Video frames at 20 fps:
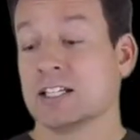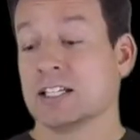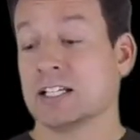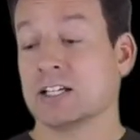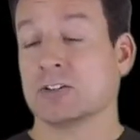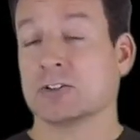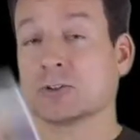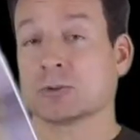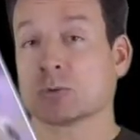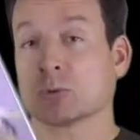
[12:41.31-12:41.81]

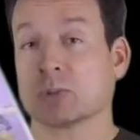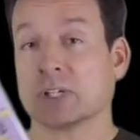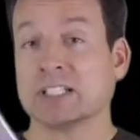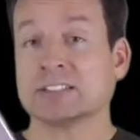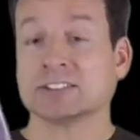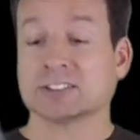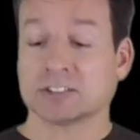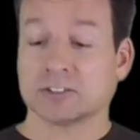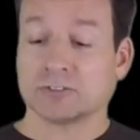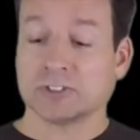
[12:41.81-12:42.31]
Now, the
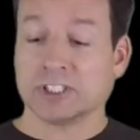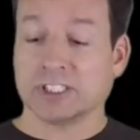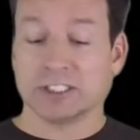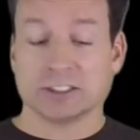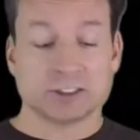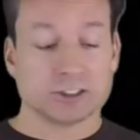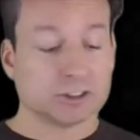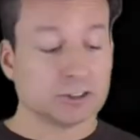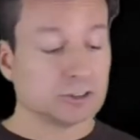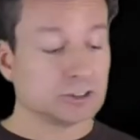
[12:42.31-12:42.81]
rest of the
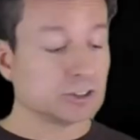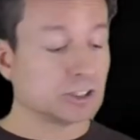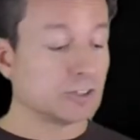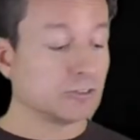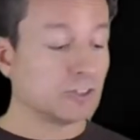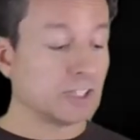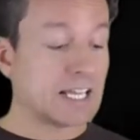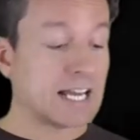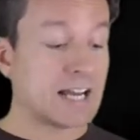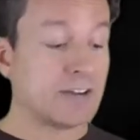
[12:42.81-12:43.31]
issues
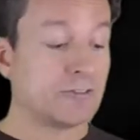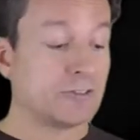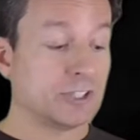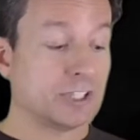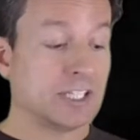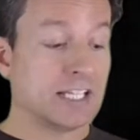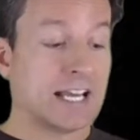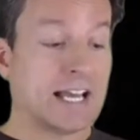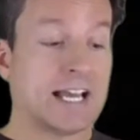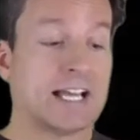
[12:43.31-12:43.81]
of
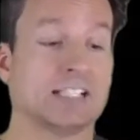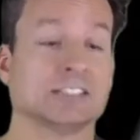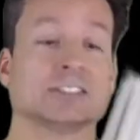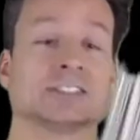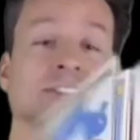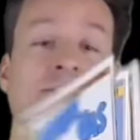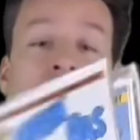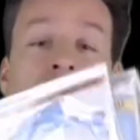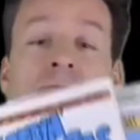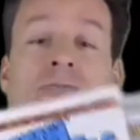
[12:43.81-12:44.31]
Laughing
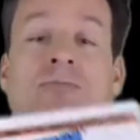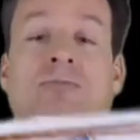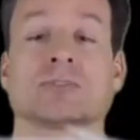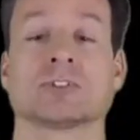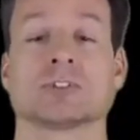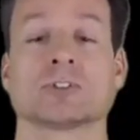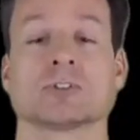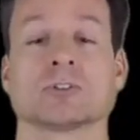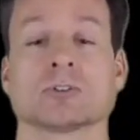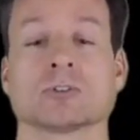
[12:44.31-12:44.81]
Gas
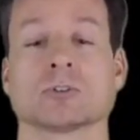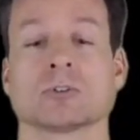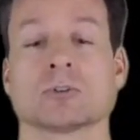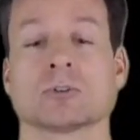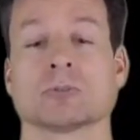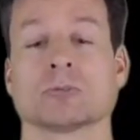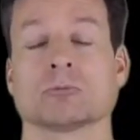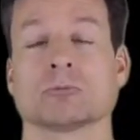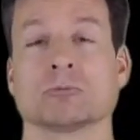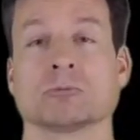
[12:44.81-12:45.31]

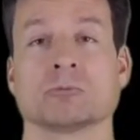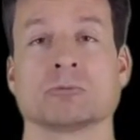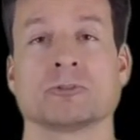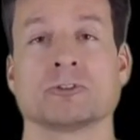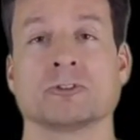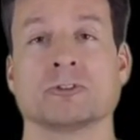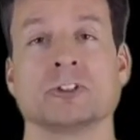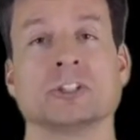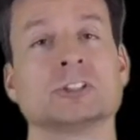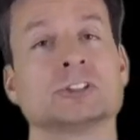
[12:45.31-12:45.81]

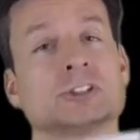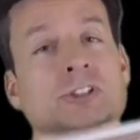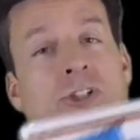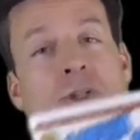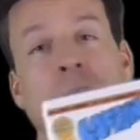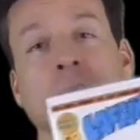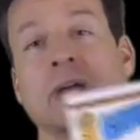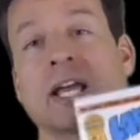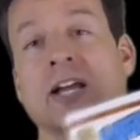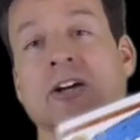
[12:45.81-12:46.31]

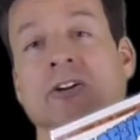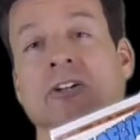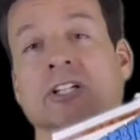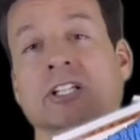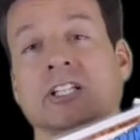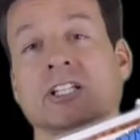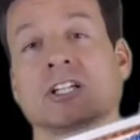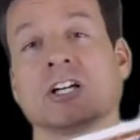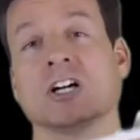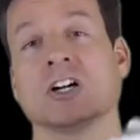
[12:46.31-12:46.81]
featured a
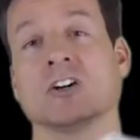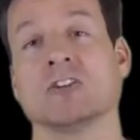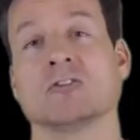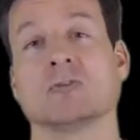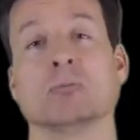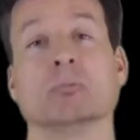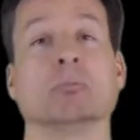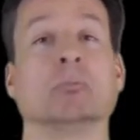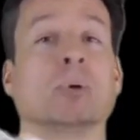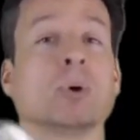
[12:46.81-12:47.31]
parody
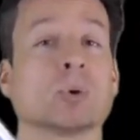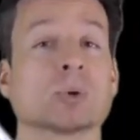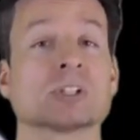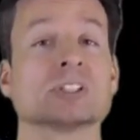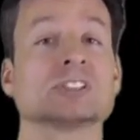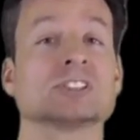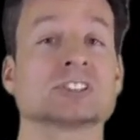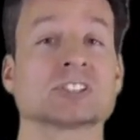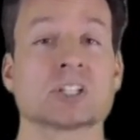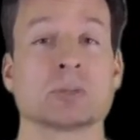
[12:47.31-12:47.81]
of
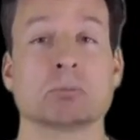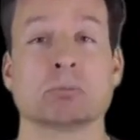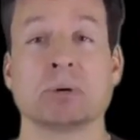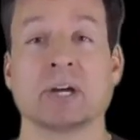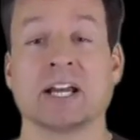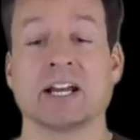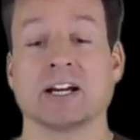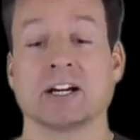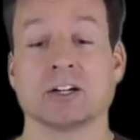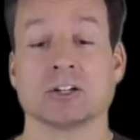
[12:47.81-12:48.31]
Boris the
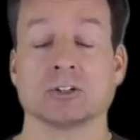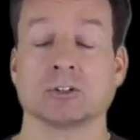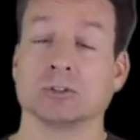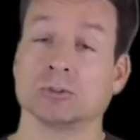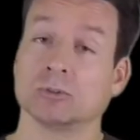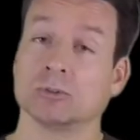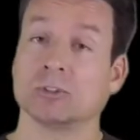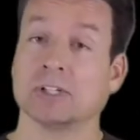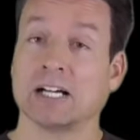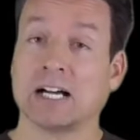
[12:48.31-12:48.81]
Bear,
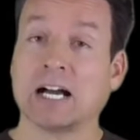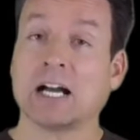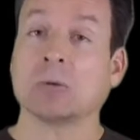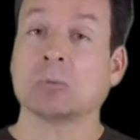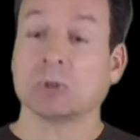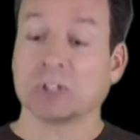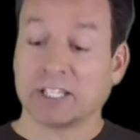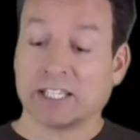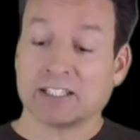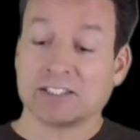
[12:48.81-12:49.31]
who I
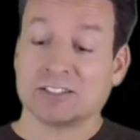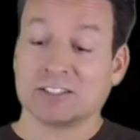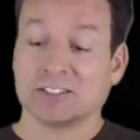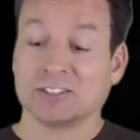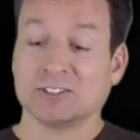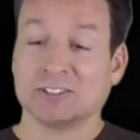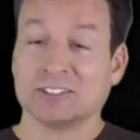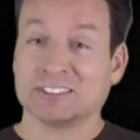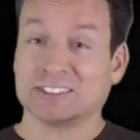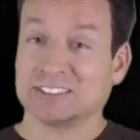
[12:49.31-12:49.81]
will get
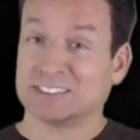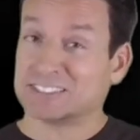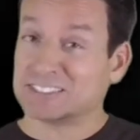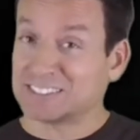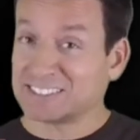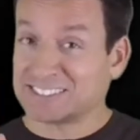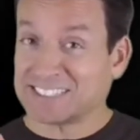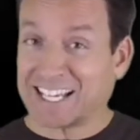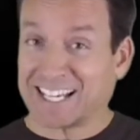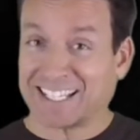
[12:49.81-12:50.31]
to in just
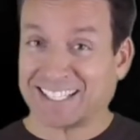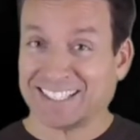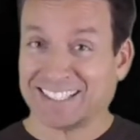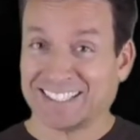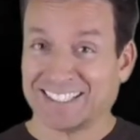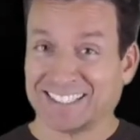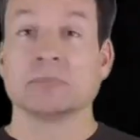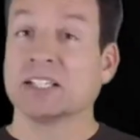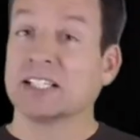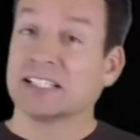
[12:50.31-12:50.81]
a
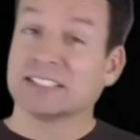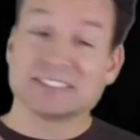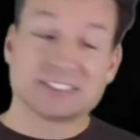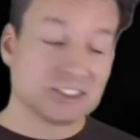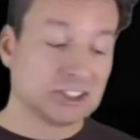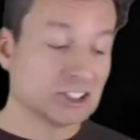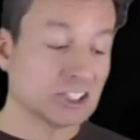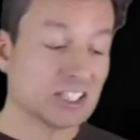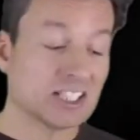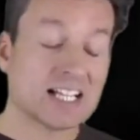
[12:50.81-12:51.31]
second, because
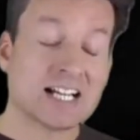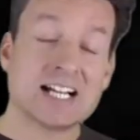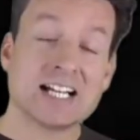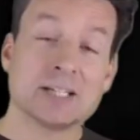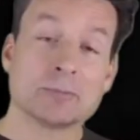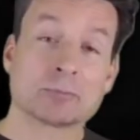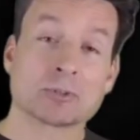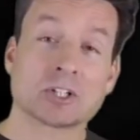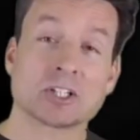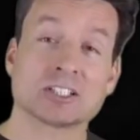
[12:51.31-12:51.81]

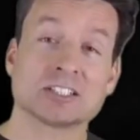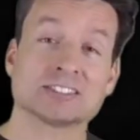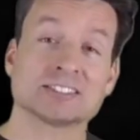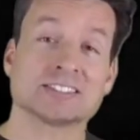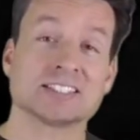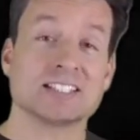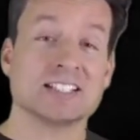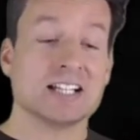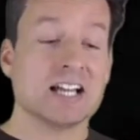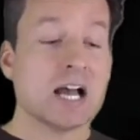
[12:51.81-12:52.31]
July brought
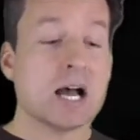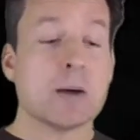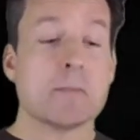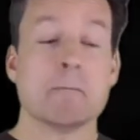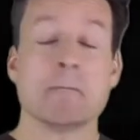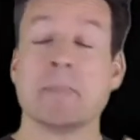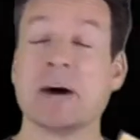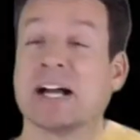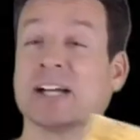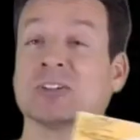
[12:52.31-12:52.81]
us the
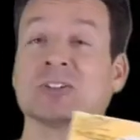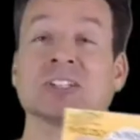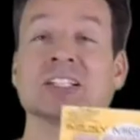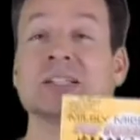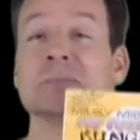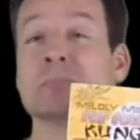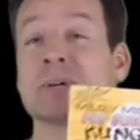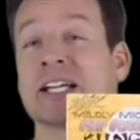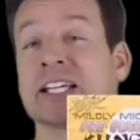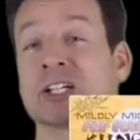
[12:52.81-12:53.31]

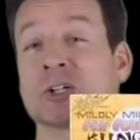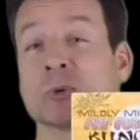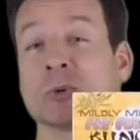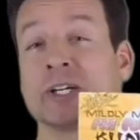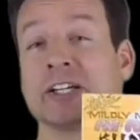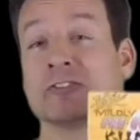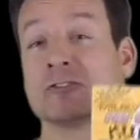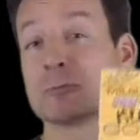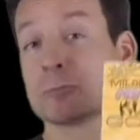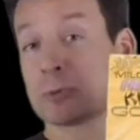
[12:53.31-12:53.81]
mildly
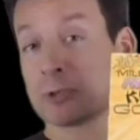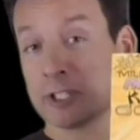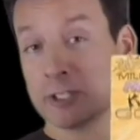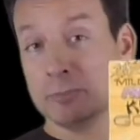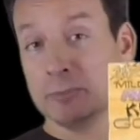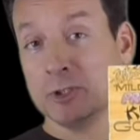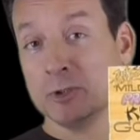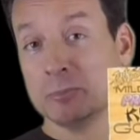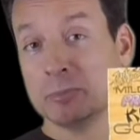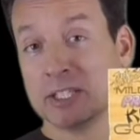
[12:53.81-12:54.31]
microwaved
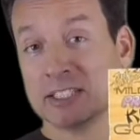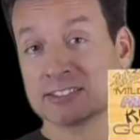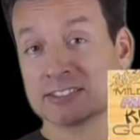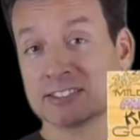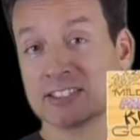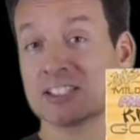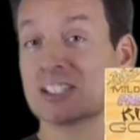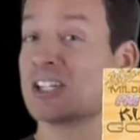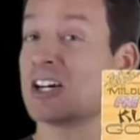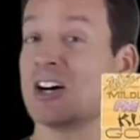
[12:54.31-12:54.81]

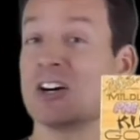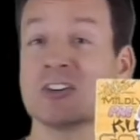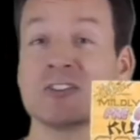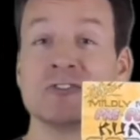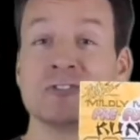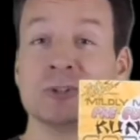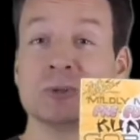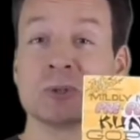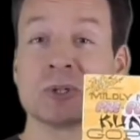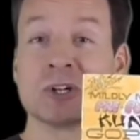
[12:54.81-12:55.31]
prepubescent Kung
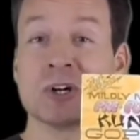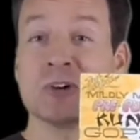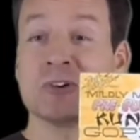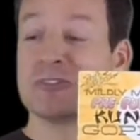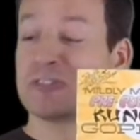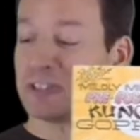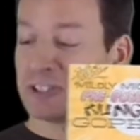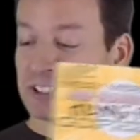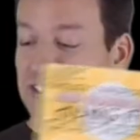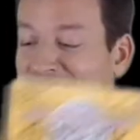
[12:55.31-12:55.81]
Fu
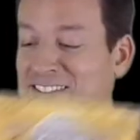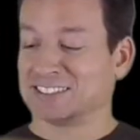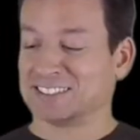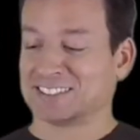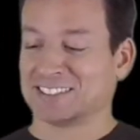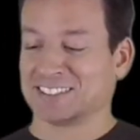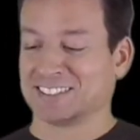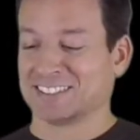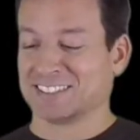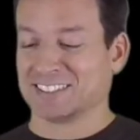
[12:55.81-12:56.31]

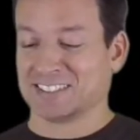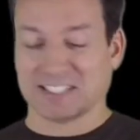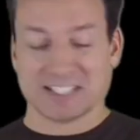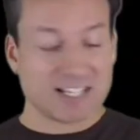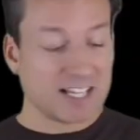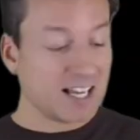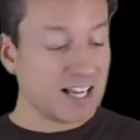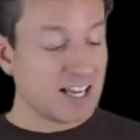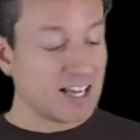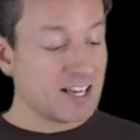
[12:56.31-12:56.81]
Gophers,
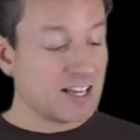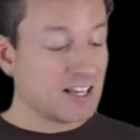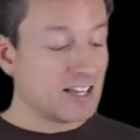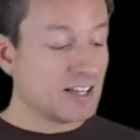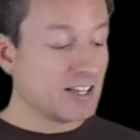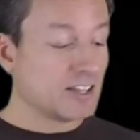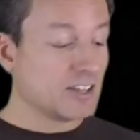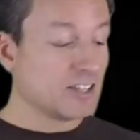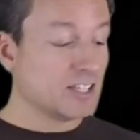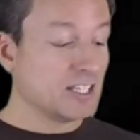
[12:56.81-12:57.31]

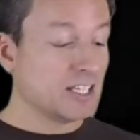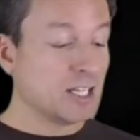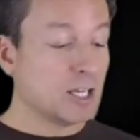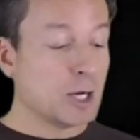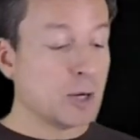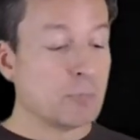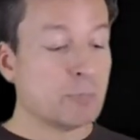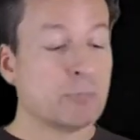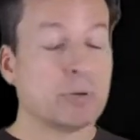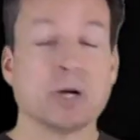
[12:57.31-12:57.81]
the
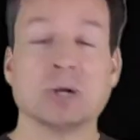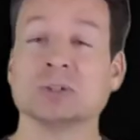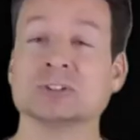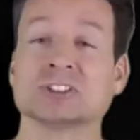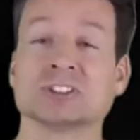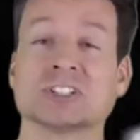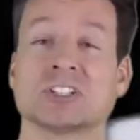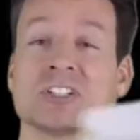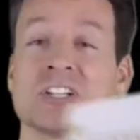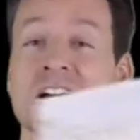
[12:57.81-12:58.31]

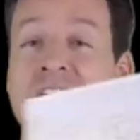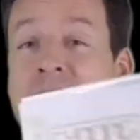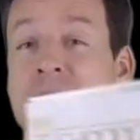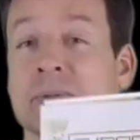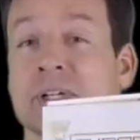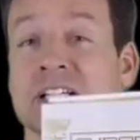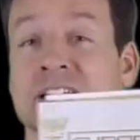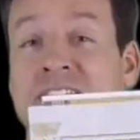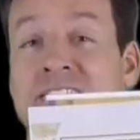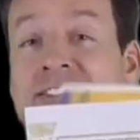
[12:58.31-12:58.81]

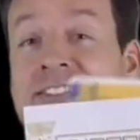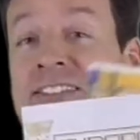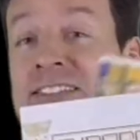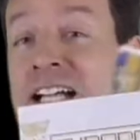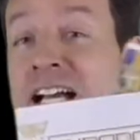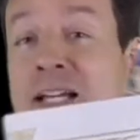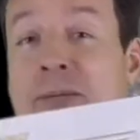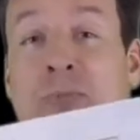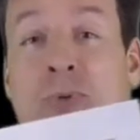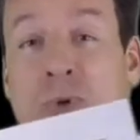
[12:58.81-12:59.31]
post-atomic
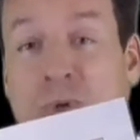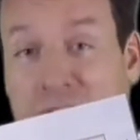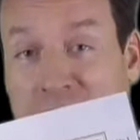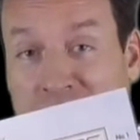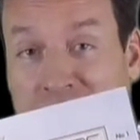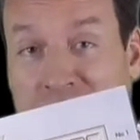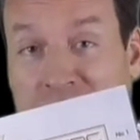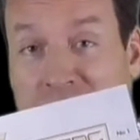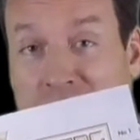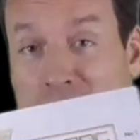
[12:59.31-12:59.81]

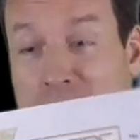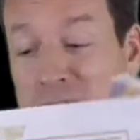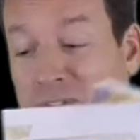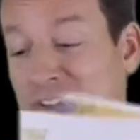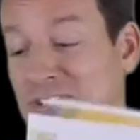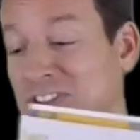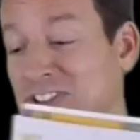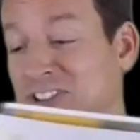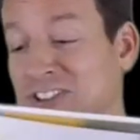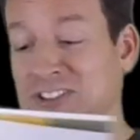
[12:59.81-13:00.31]
cyborg
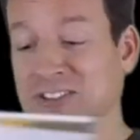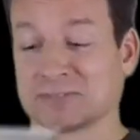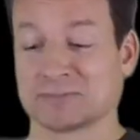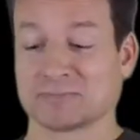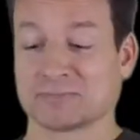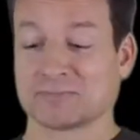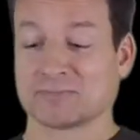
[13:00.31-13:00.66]
gerbils,